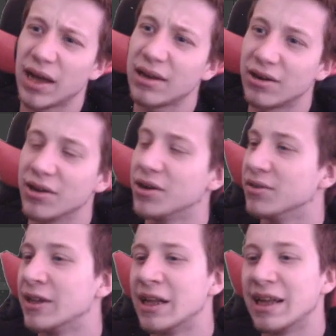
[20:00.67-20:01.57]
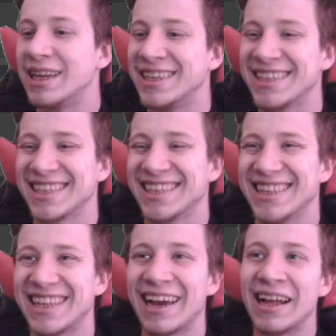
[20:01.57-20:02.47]
I don't know.
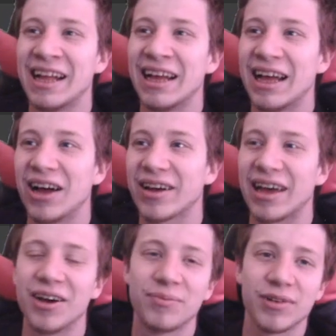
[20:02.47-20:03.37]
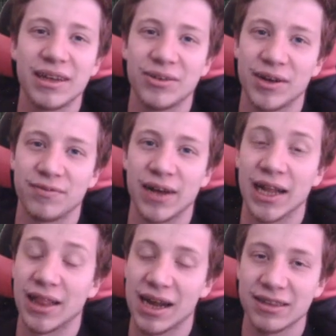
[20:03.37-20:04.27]
Okay, hopefully you have
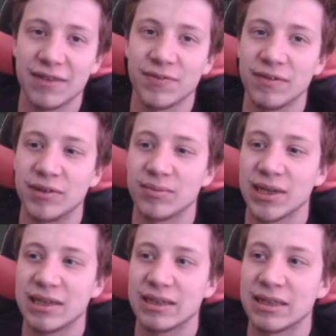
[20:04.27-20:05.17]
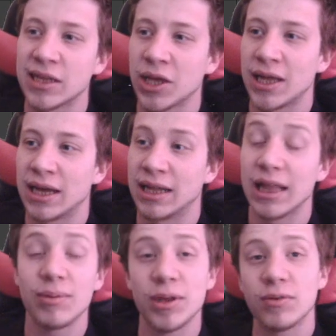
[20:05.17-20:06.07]
learned something from this.
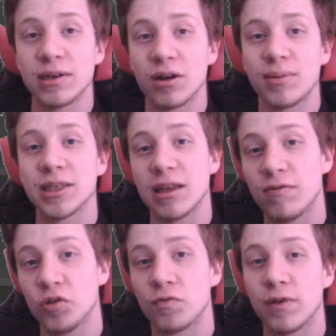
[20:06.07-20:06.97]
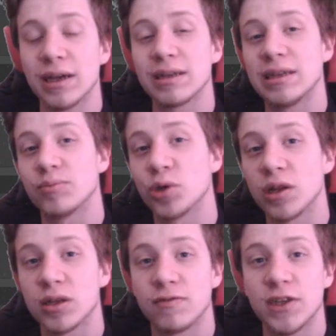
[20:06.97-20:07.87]
Let me know in the comments if you think these
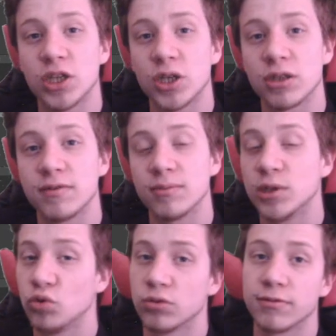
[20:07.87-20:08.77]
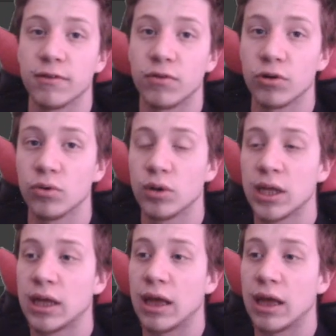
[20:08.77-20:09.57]
modeling features will be useful for you.